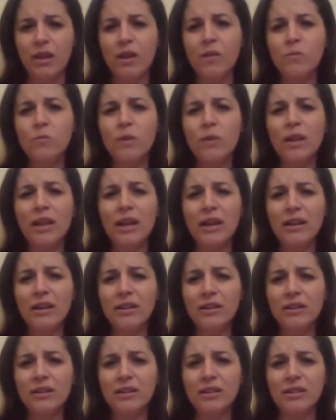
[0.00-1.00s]
While I
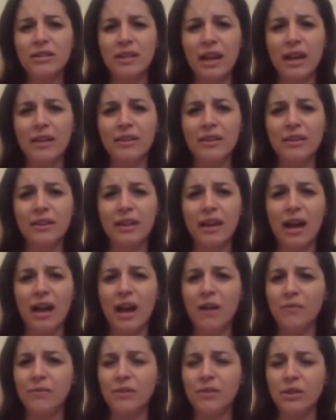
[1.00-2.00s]
understand that they
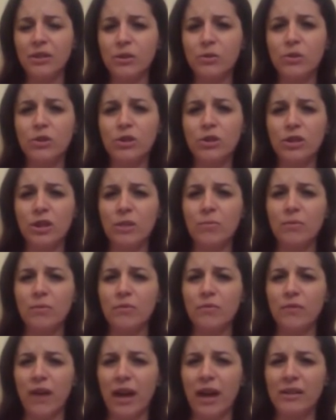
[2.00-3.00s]
have to use cheap
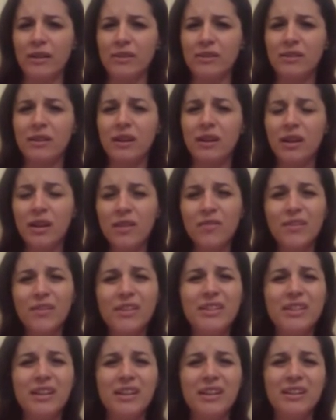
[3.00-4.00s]
effects, the
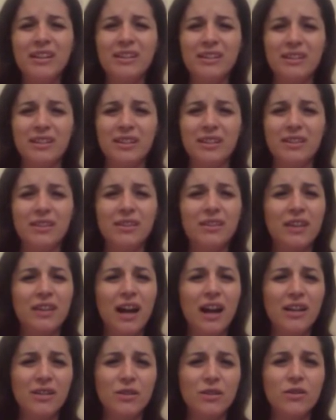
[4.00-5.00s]
tinny
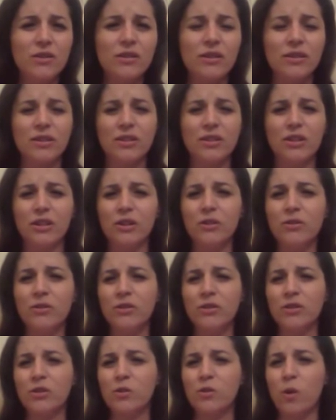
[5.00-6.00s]
synthesizers and the
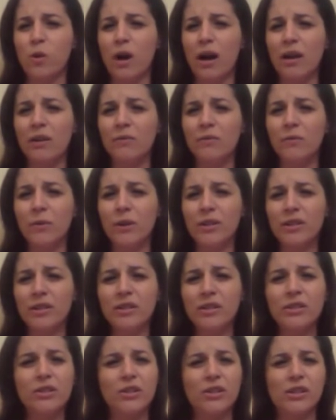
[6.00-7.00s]
children's choir
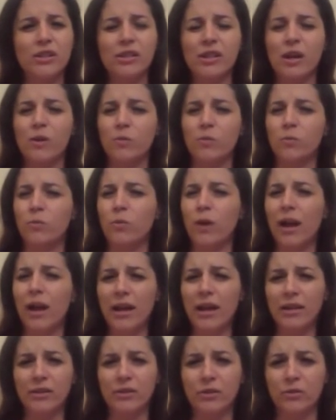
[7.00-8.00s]
voices just sound
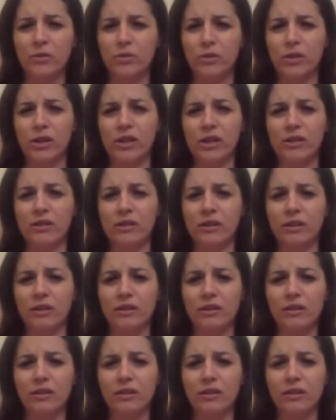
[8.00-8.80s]
way too cheesy.